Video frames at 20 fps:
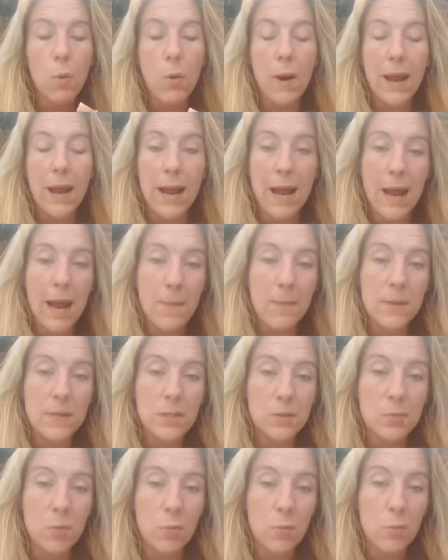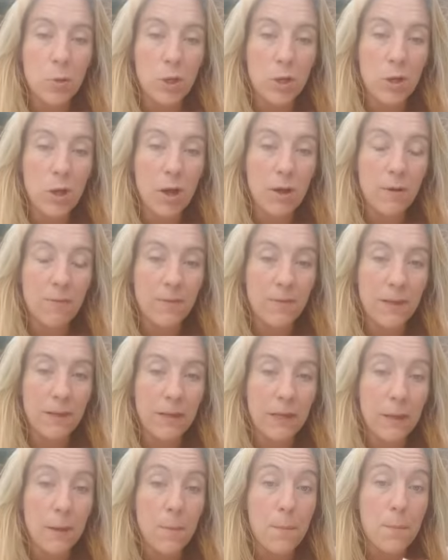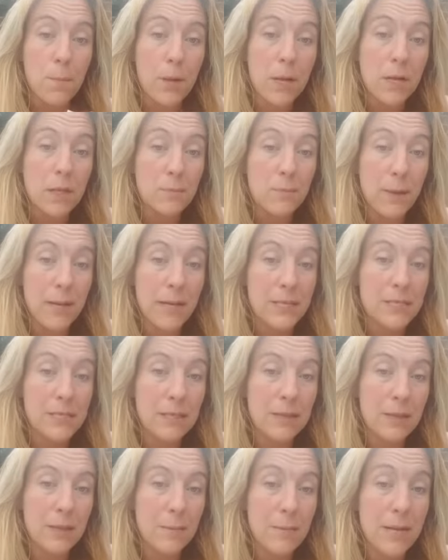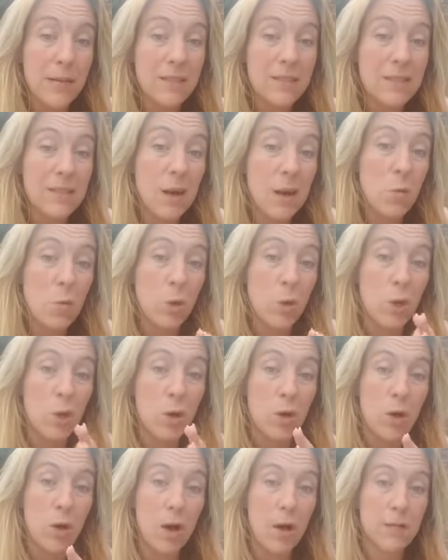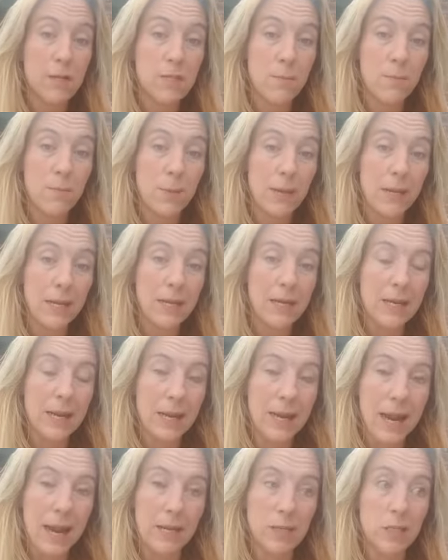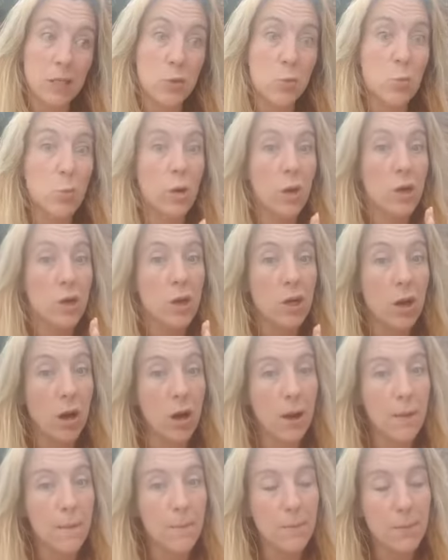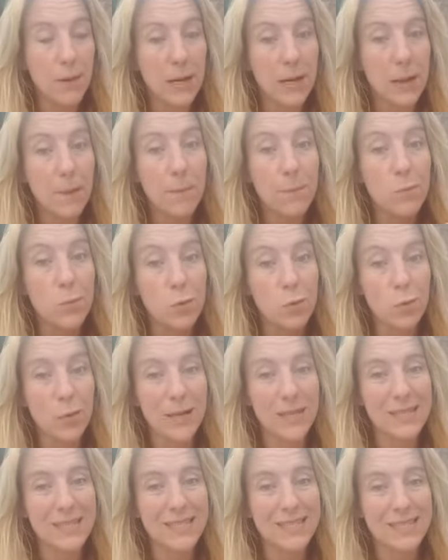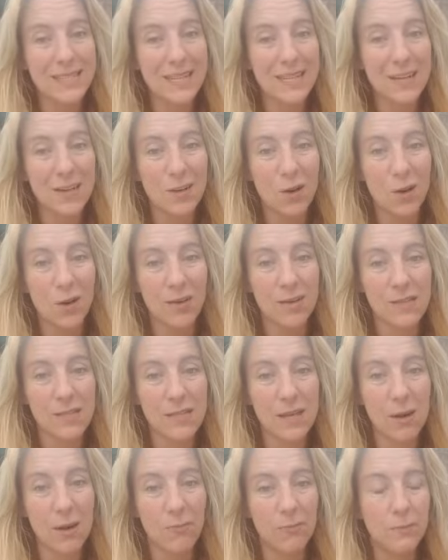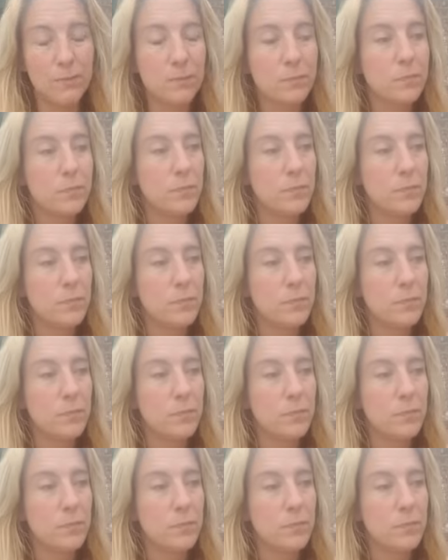What happens when we're not feeling? It basically means that we're not being connected. We're not being present in ourselves.